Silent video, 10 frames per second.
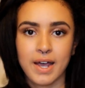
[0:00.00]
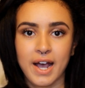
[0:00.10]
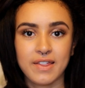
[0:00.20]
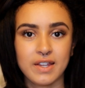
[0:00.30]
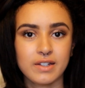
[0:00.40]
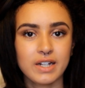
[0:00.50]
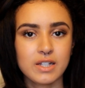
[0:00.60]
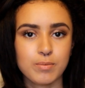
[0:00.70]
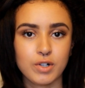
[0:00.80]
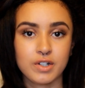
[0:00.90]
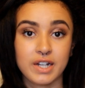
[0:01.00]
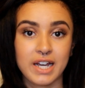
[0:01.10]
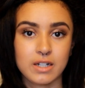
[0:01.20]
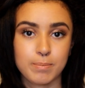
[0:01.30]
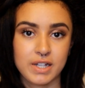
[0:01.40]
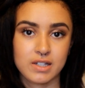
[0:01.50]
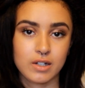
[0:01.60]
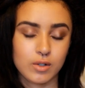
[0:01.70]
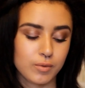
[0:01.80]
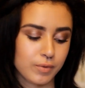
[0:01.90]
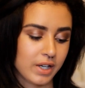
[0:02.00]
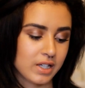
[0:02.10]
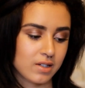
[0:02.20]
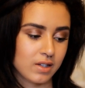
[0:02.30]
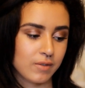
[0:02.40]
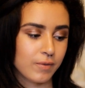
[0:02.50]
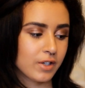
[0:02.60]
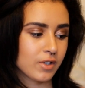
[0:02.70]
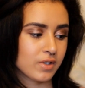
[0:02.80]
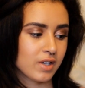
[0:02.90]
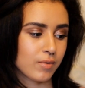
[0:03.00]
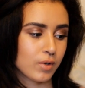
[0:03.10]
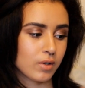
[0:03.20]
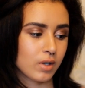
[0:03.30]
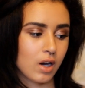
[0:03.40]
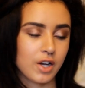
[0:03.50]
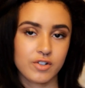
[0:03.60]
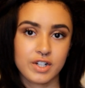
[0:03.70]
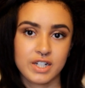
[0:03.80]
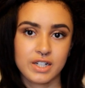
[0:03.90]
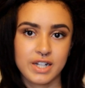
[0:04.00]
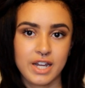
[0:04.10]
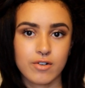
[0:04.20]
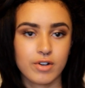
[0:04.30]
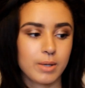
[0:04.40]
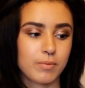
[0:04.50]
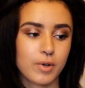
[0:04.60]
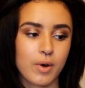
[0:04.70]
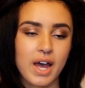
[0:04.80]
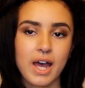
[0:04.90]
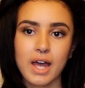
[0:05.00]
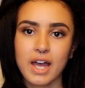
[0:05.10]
And then the next product I add a bit in of is the Phyto 7 Hydrating Day Cream for your hair